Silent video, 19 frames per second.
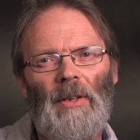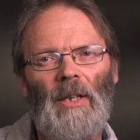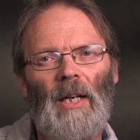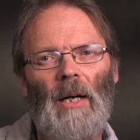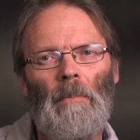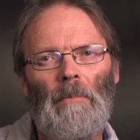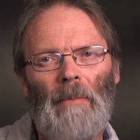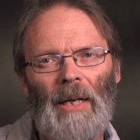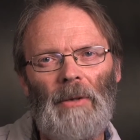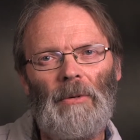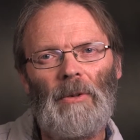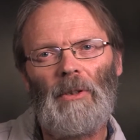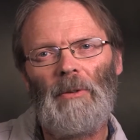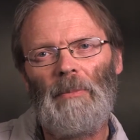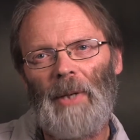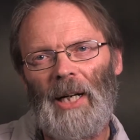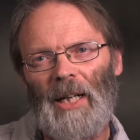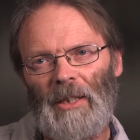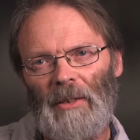the amount
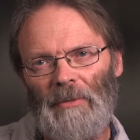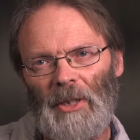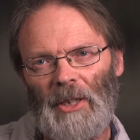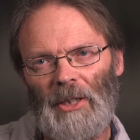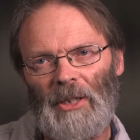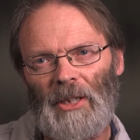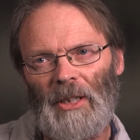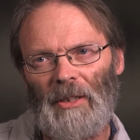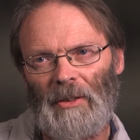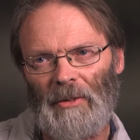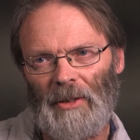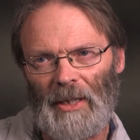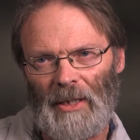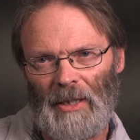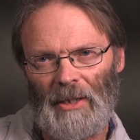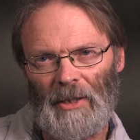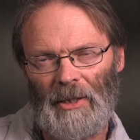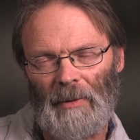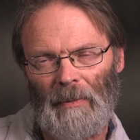of biodiversity there
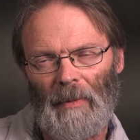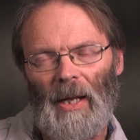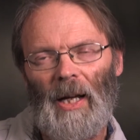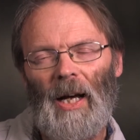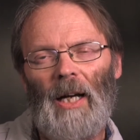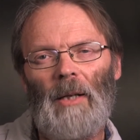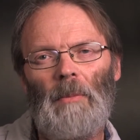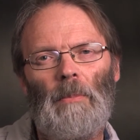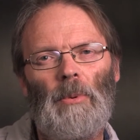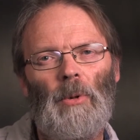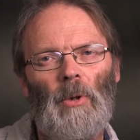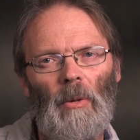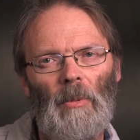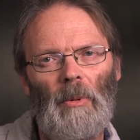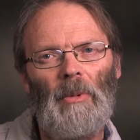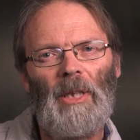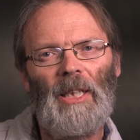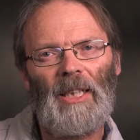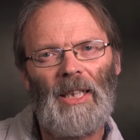is. And
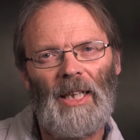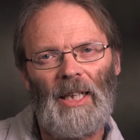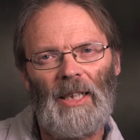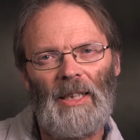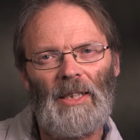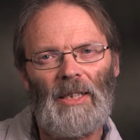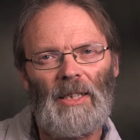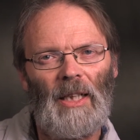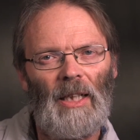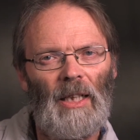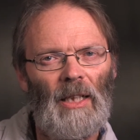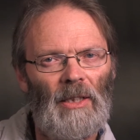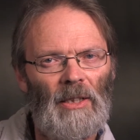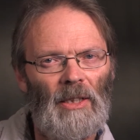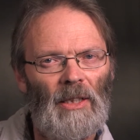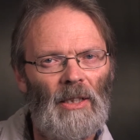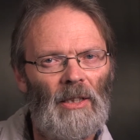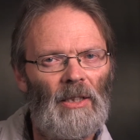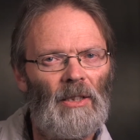probably, again, it's
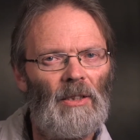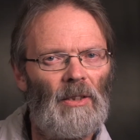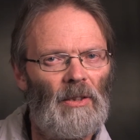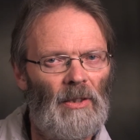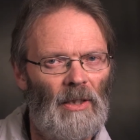easiest to